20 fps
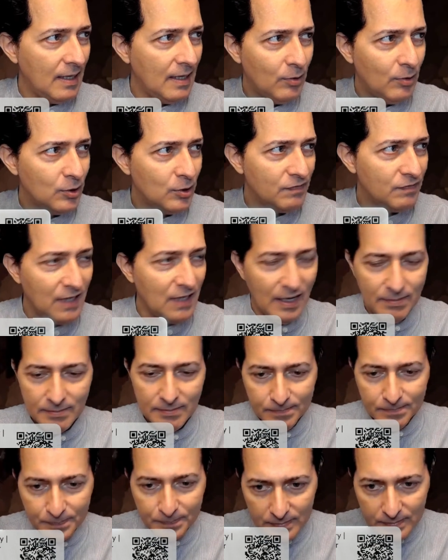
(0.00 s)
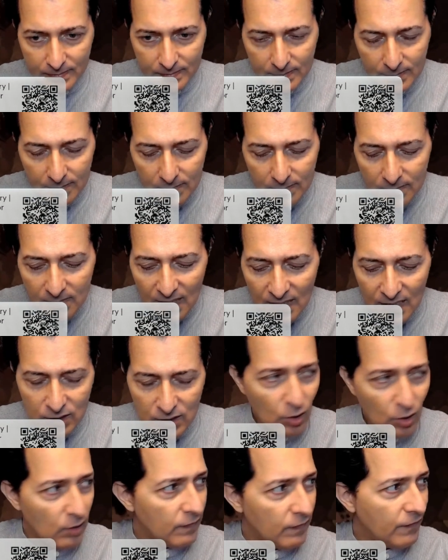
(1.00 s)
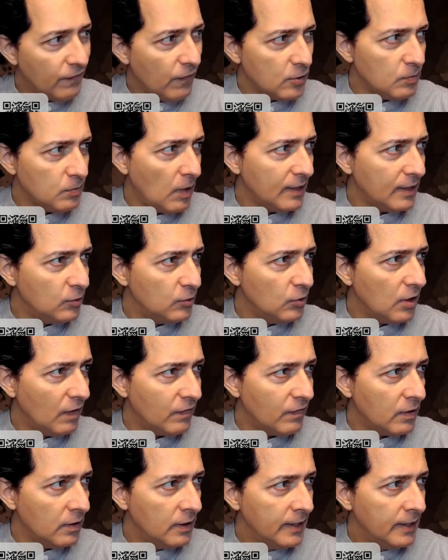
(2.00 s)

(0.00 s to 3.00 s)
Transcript: amount of time. So first market to cover